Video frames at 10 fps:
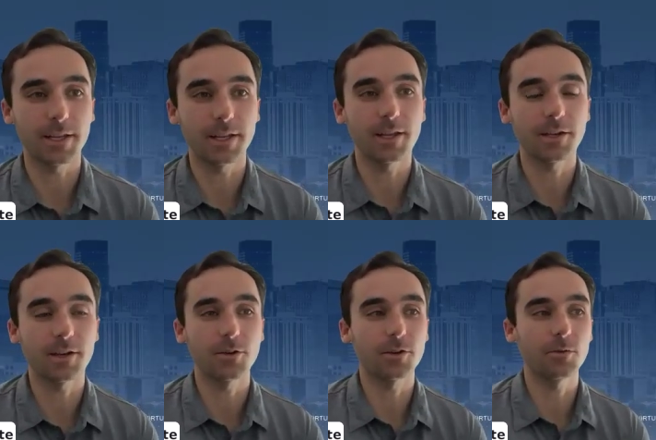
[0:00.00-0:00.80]
I think
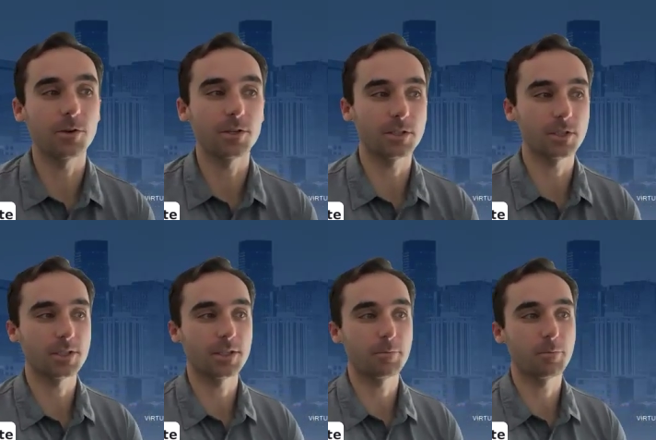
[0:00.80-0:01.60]
another good one is
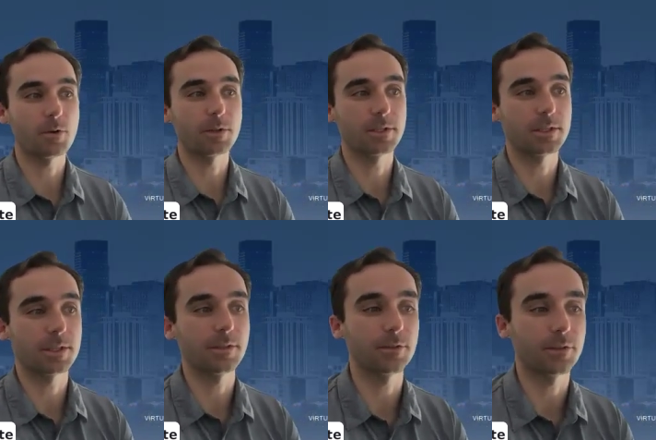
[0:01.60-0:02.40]
just the importance
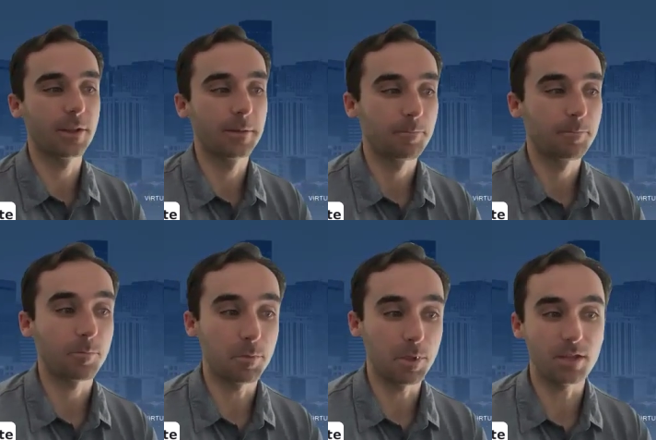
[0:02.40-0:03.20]
of
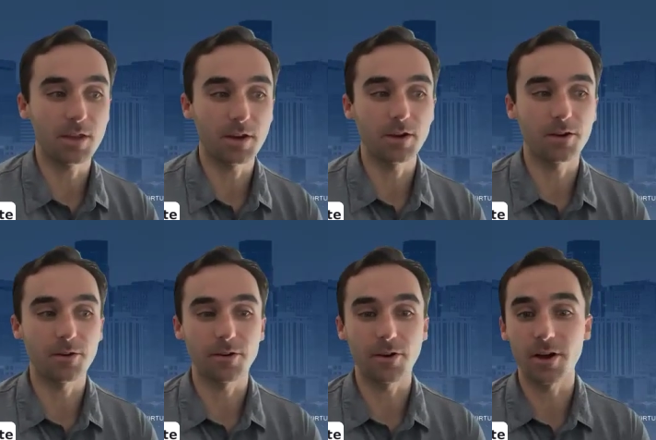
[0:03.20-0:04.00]
being
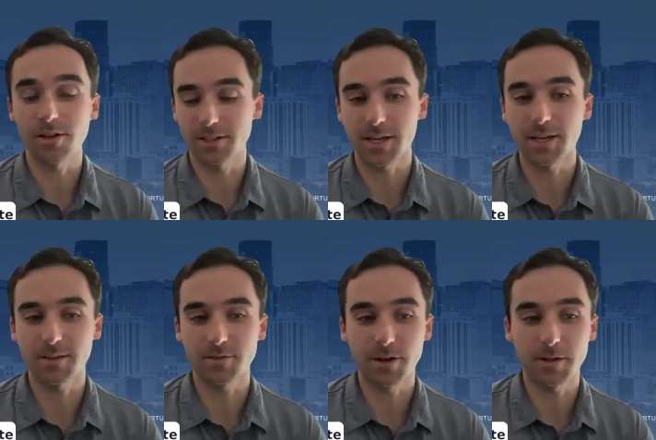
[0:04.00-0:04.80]
there on
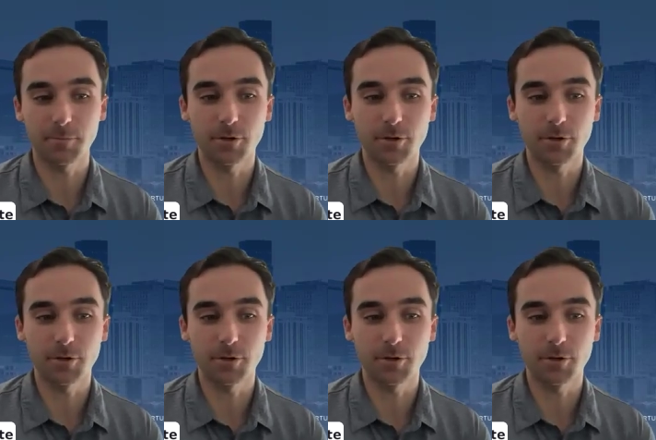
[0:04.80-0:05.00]
site, right?